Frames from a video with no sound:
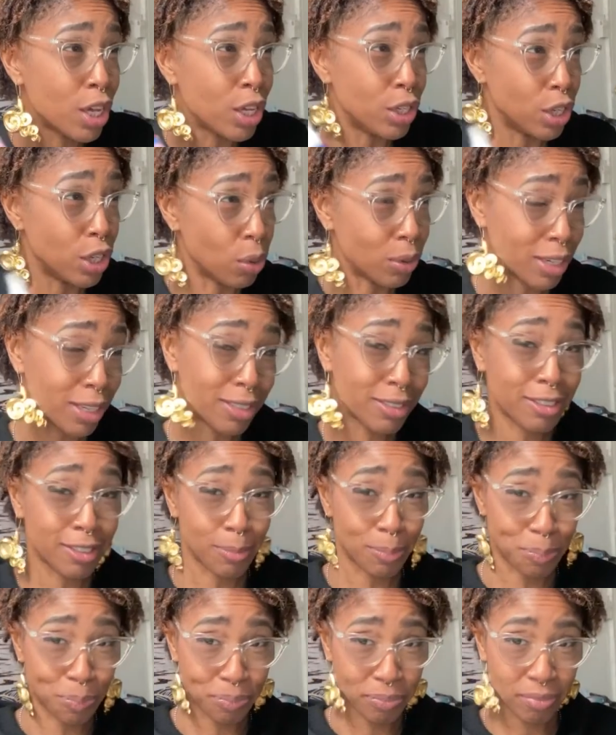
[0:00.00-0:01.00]

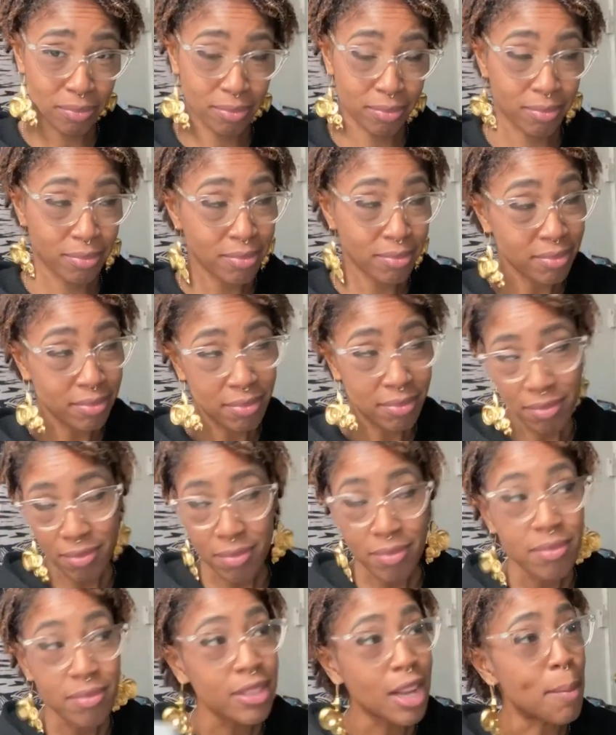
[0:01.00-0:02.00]
notice,
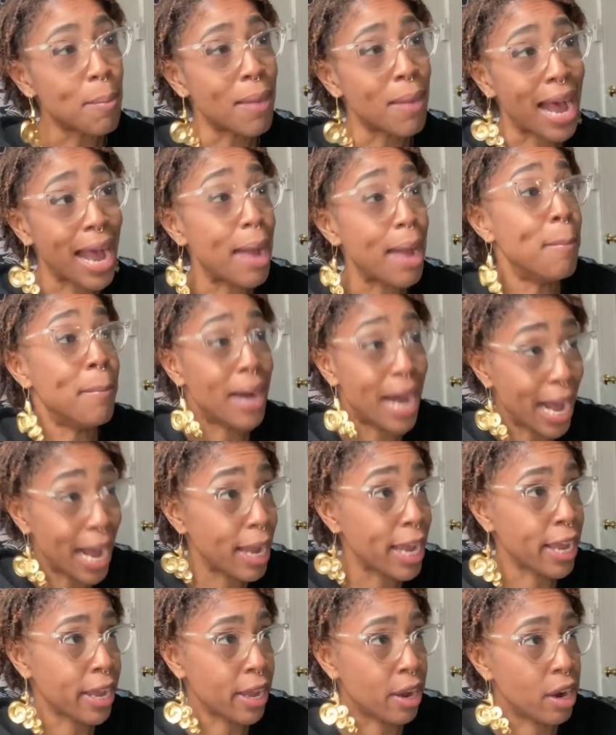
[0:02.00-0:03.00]

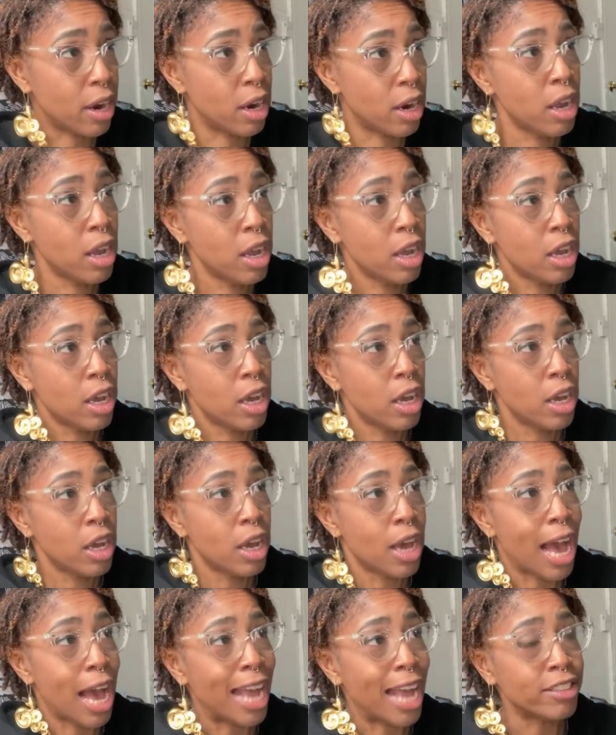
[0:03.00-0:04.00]
my hair,
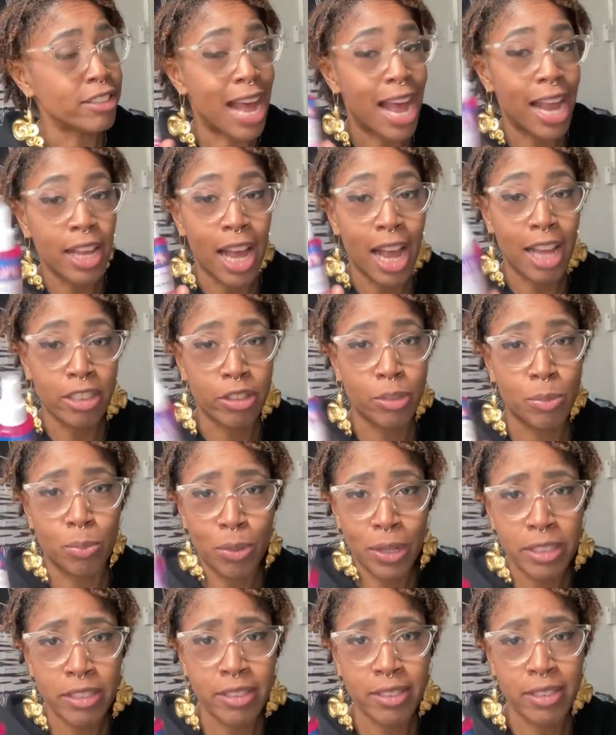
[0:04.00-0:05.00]
I
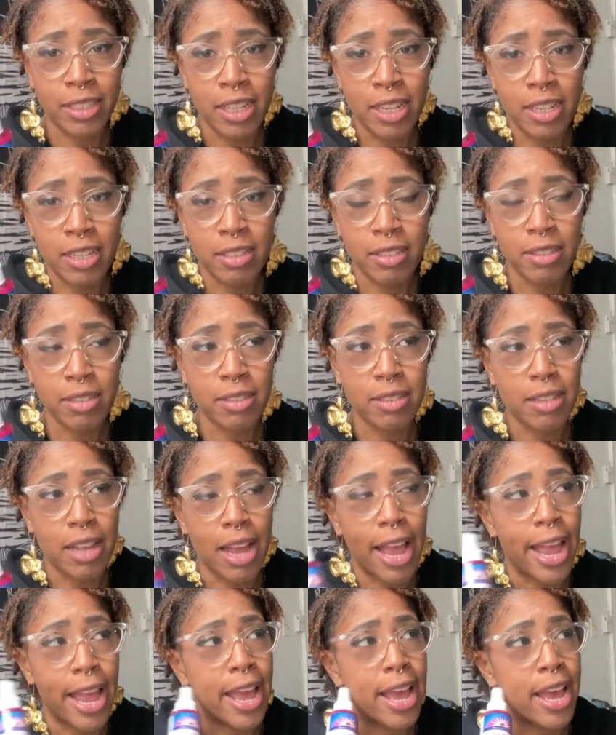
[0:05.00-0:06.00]
spritz this,
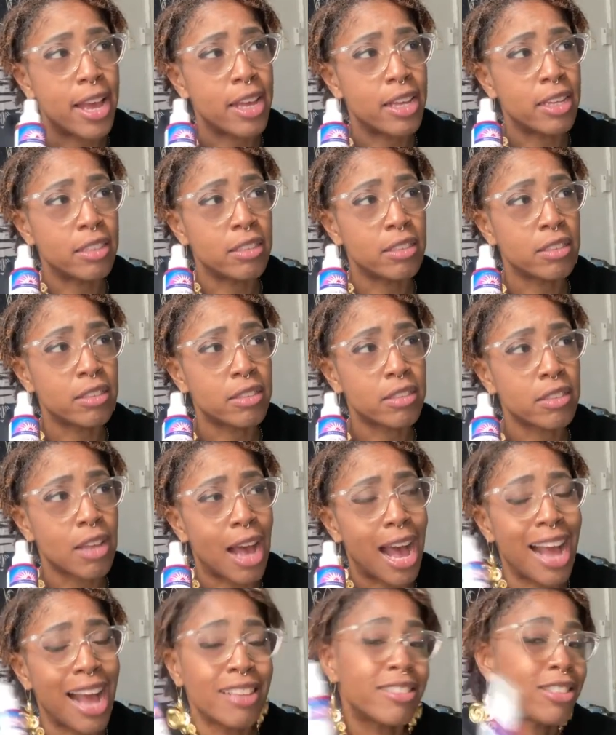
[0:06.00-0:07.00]
and
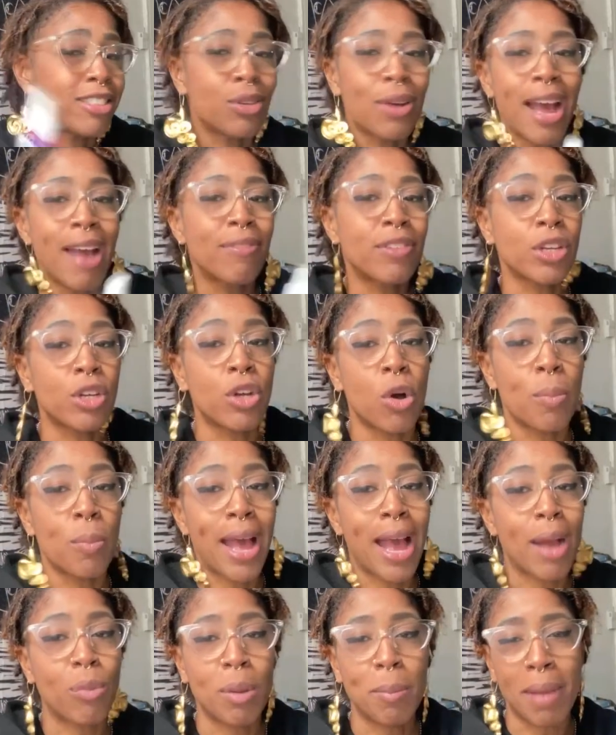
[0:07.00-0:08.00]
I still have to go
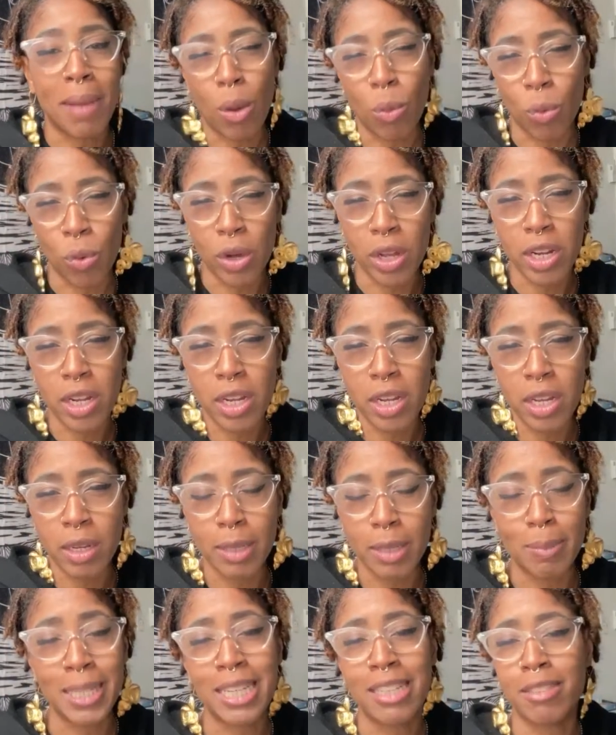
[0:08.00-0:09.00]
back with my water
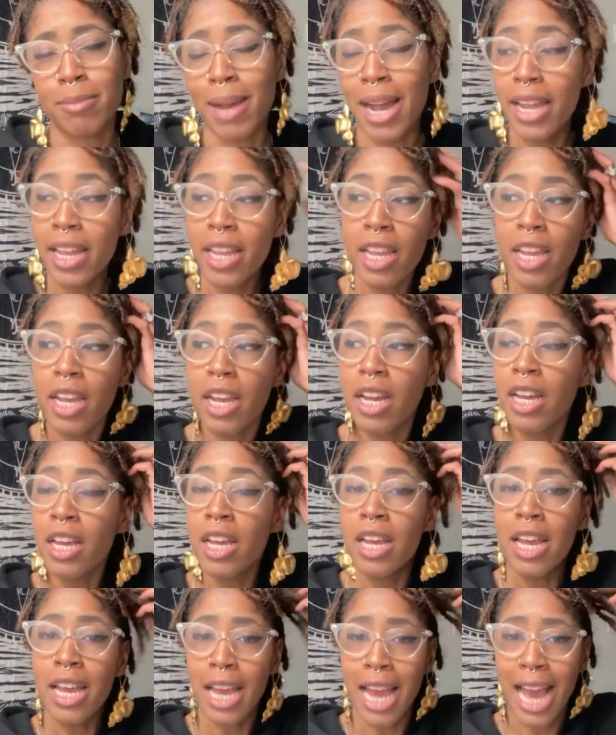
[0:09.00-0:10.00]
because my hair,
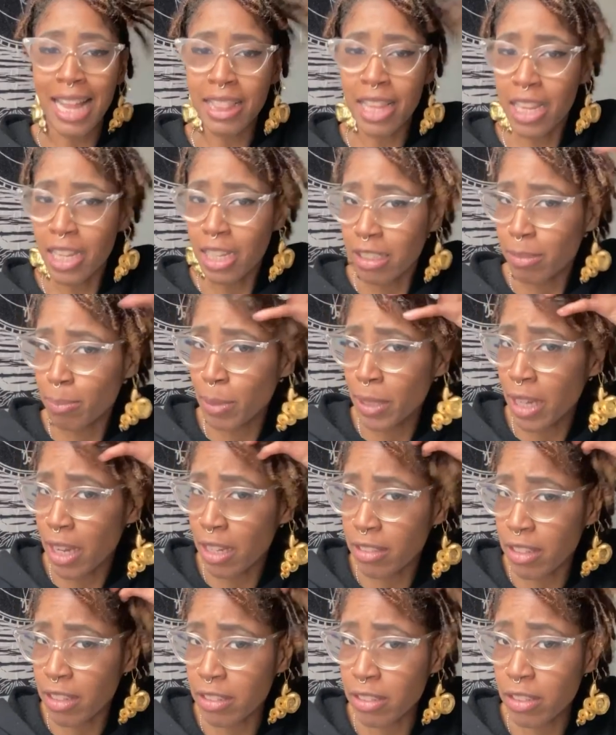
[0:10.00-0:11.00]
I think it's
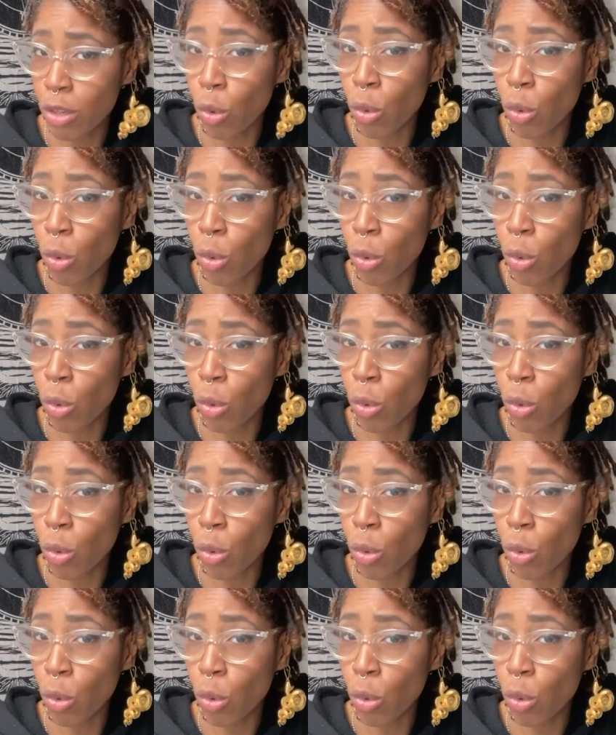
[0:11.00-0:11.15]
because it's